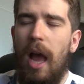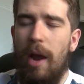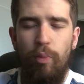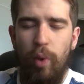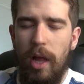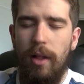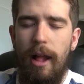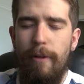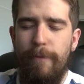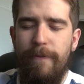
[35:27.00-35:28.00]
I will.
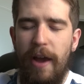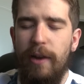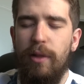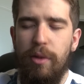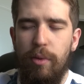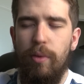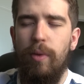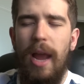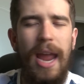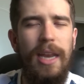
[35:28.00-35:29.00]
I'll fight
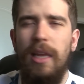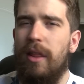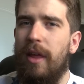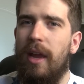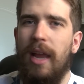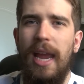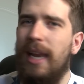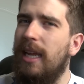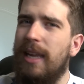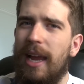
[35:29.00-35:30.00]
through anything.
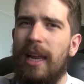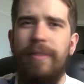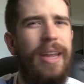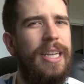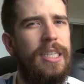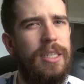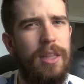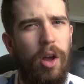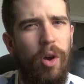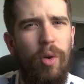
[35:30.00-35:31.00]
Any negative, any
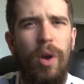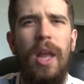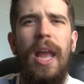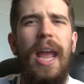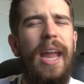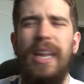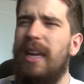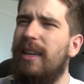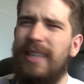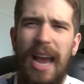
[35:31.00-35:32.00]
slow,
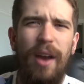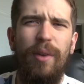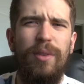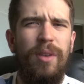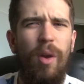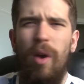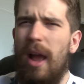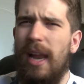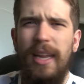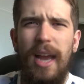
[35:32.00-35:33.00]
any down,
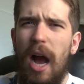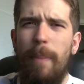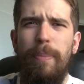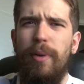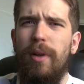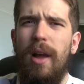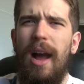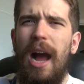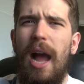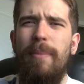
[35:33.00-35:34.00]
any up.
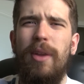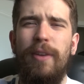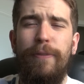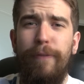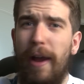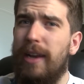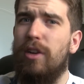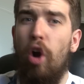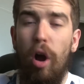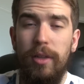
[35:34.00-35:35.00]
I'm going to
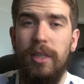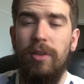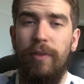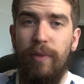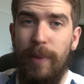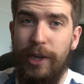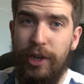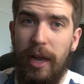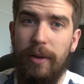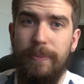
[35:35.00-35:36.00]
fight constantly for my
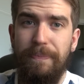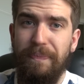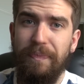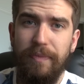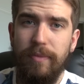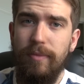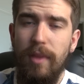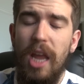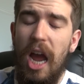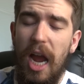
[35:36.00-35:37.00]
channel.
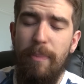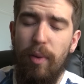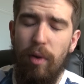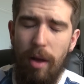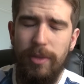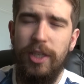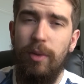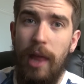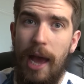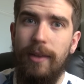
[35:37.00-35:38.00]
I promise
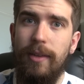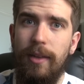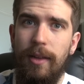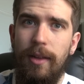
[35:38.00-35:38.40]
you that.